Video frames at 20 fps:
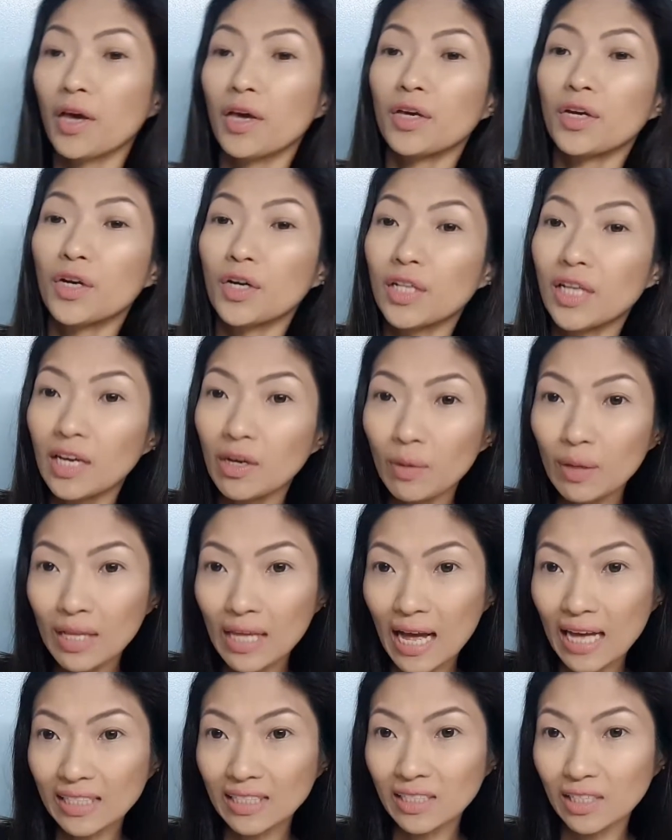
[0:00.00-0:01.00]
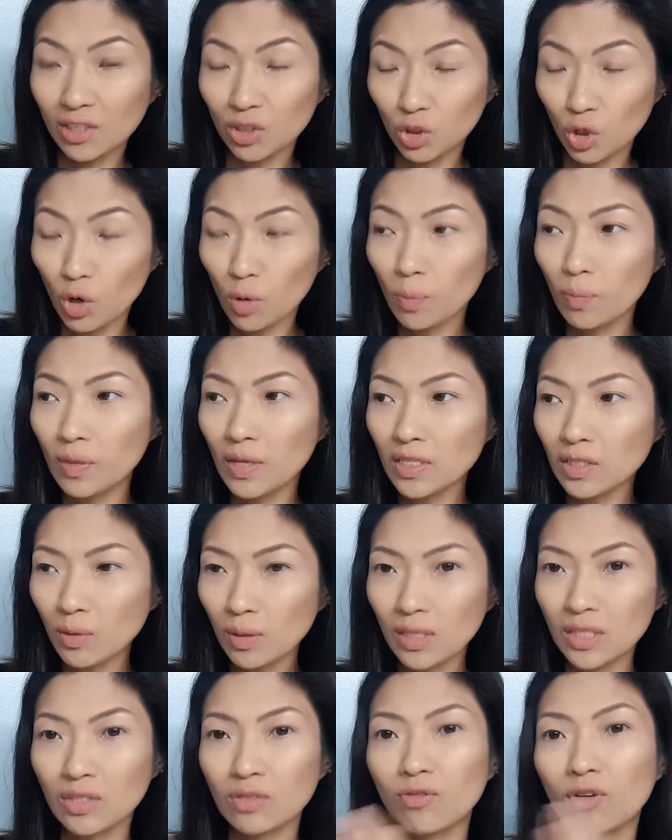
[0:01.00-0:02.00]
Your liquid castle soap, this one
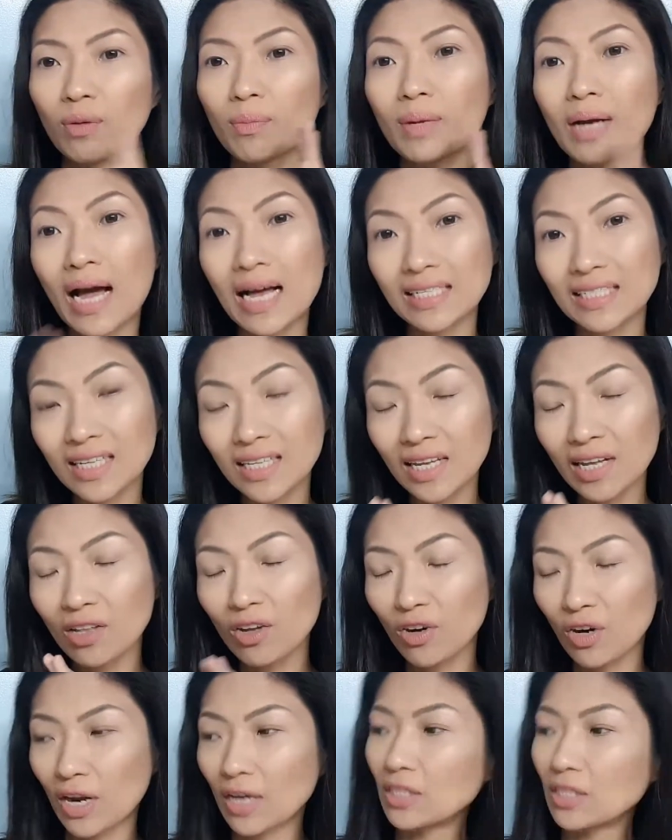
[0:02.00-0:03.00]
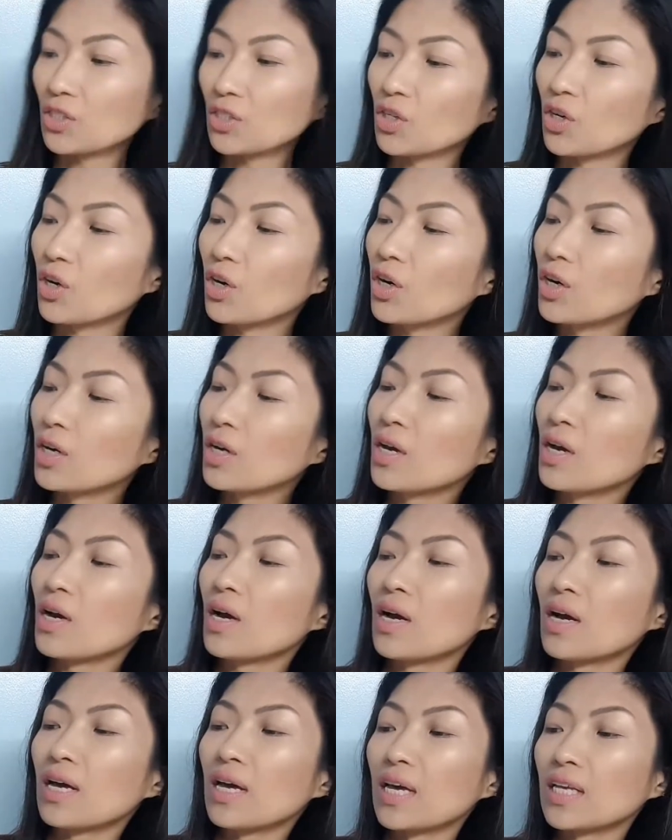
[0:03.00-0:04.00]
is from Casa de Lorenzo.
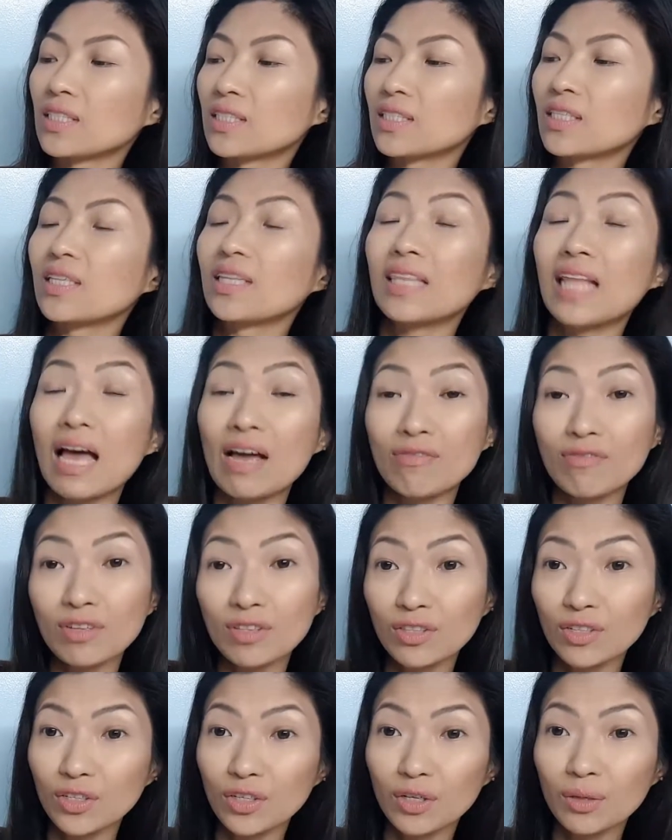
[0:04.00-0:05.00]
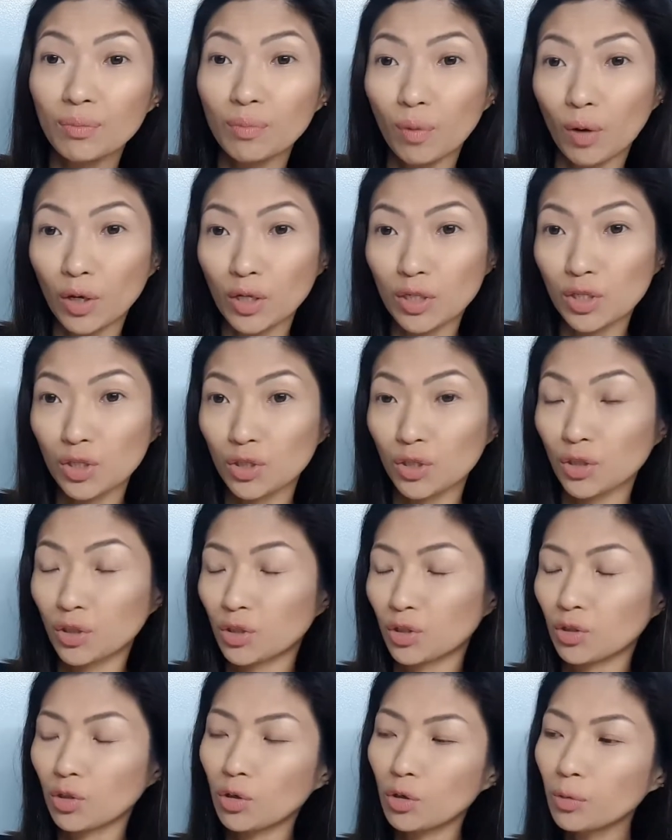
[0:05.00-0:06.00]
It's lavender moisture
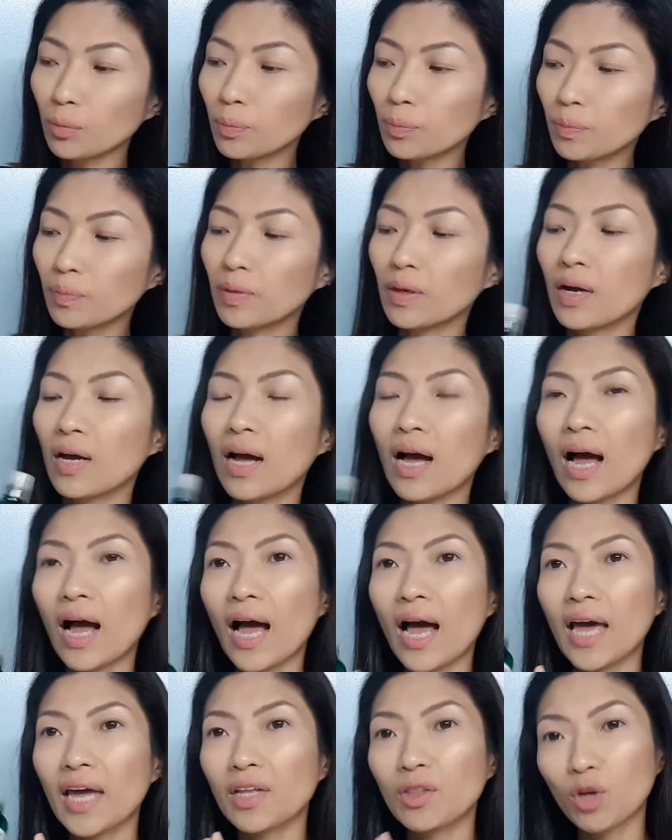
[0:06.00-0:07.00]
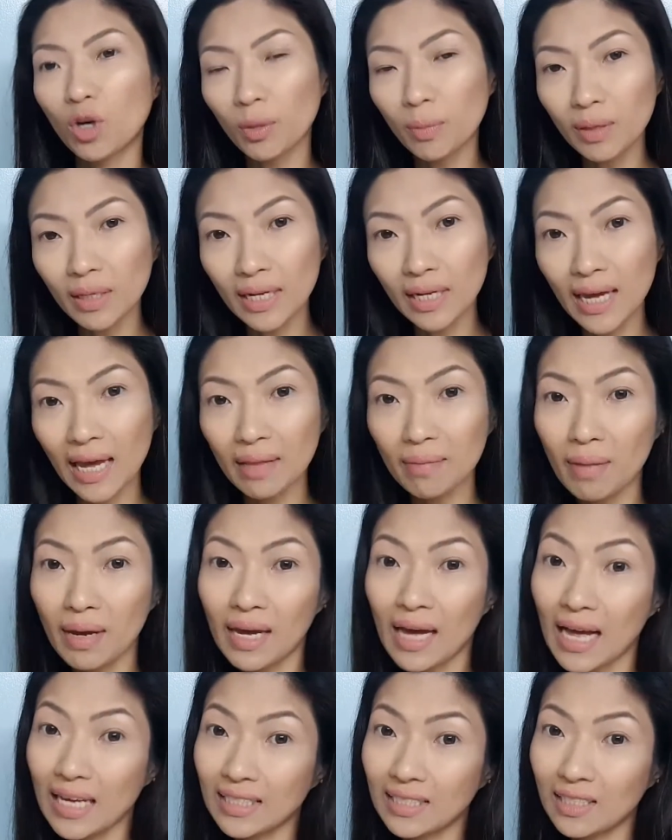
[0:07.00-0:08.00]
soap. I normally get my
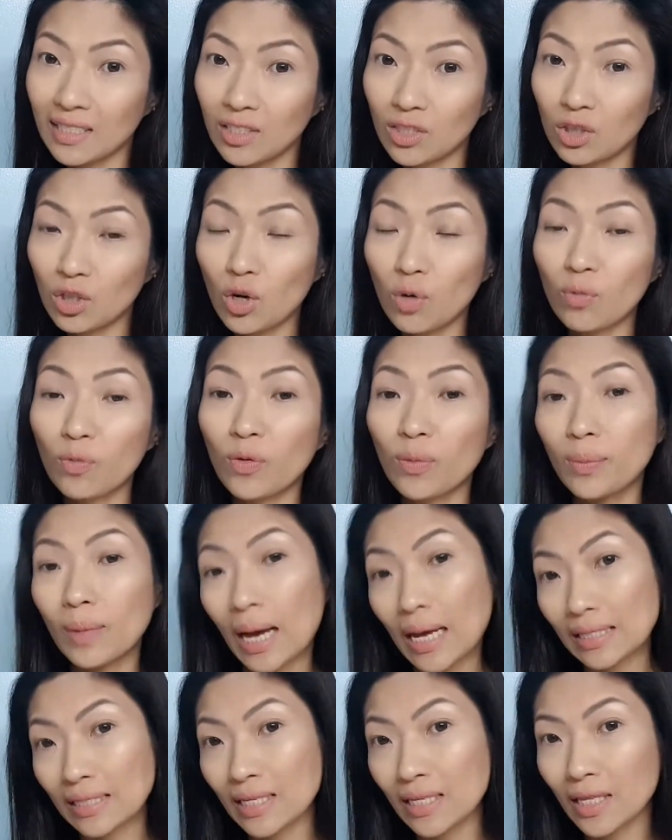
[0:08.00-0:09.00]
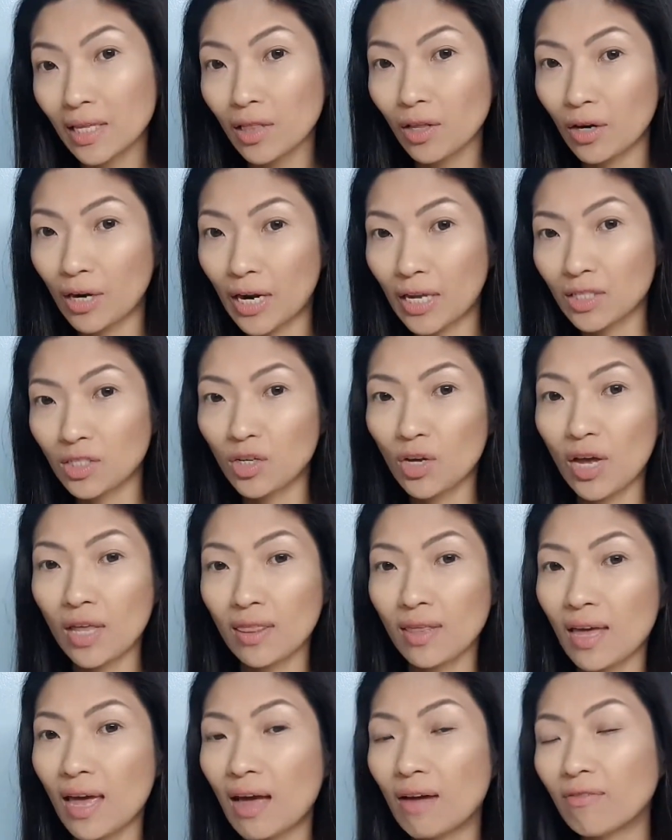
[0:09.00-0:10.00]
castle soap from Casa de Lorenzo and
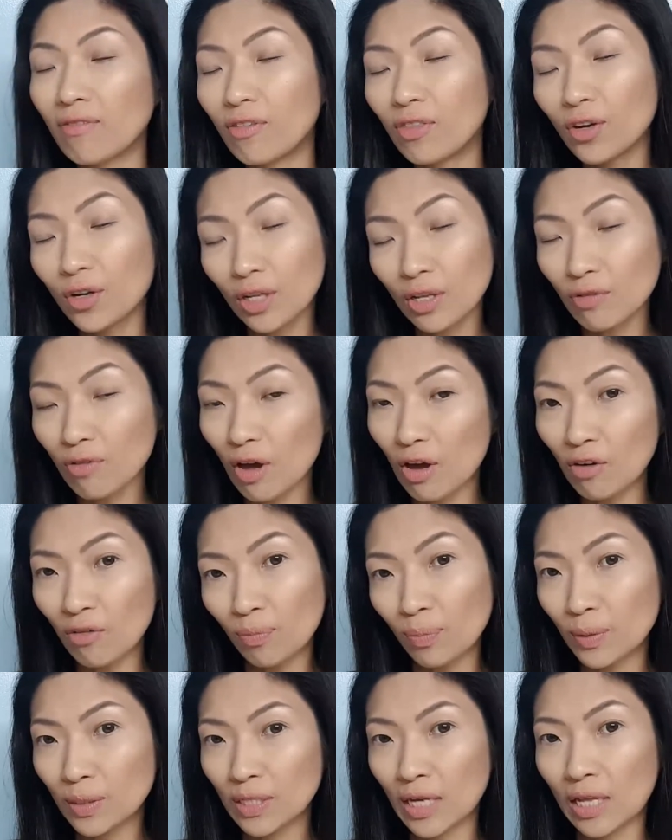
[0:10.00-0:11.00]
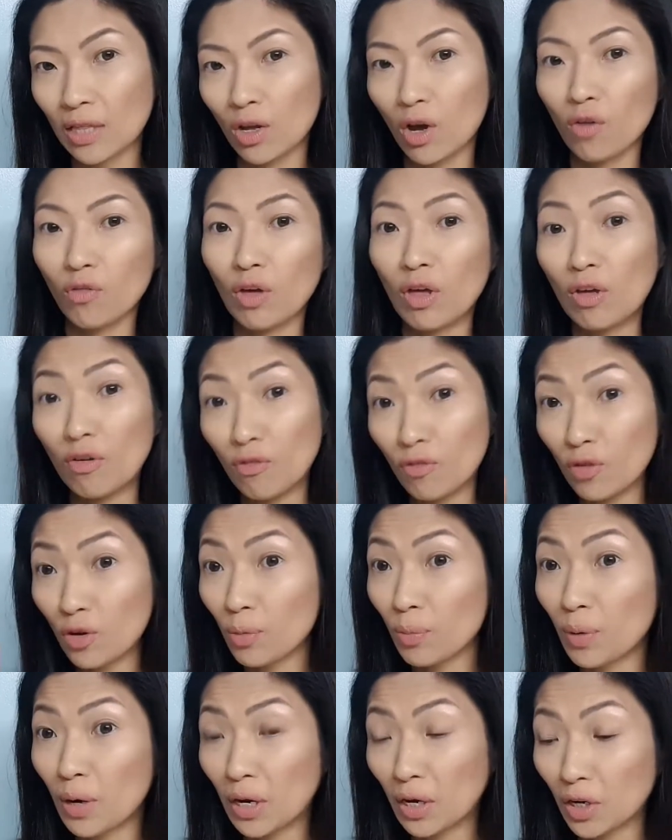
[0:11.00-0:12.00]
they have 35% off if you
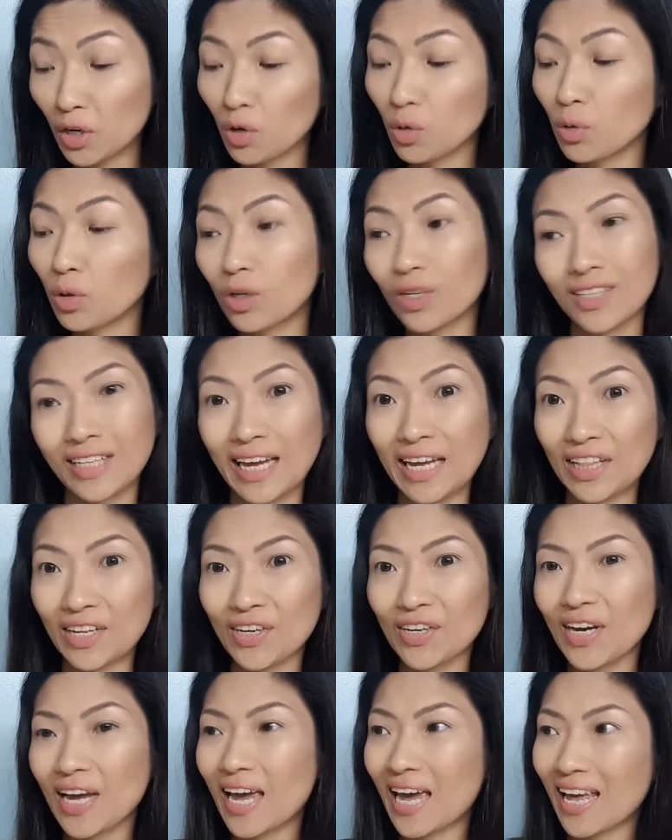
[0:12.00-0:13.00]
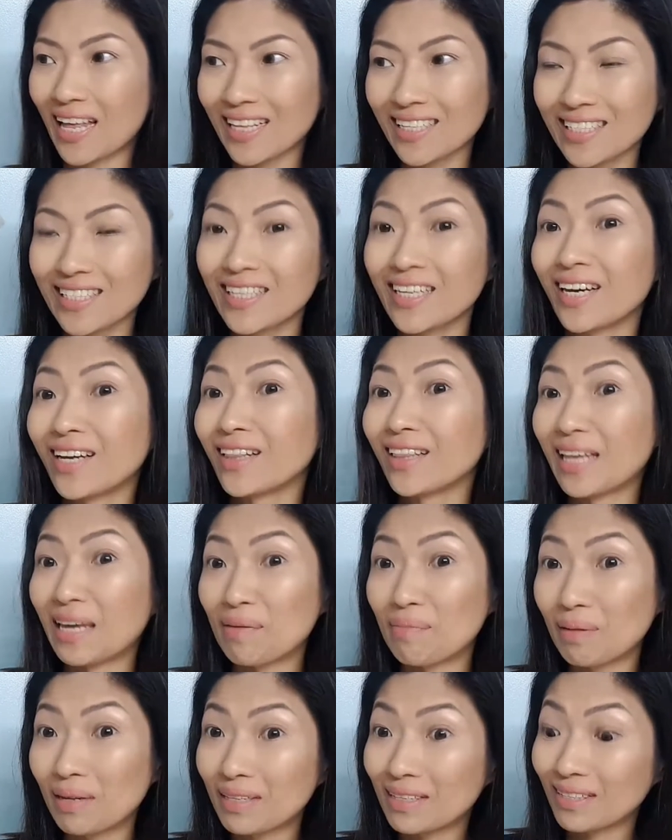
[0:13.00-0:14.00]
bring your own container, hence the
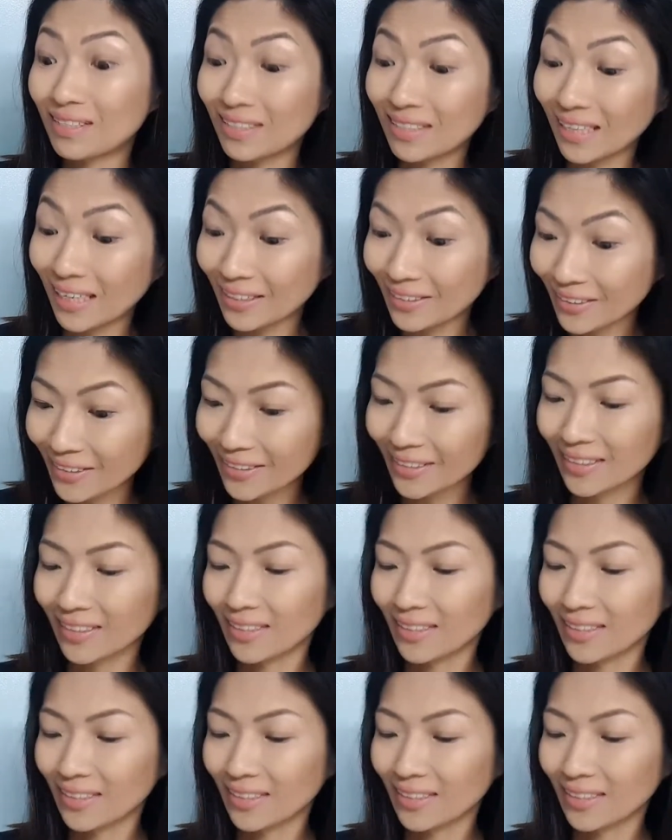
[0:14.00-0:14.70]
unlabeled container.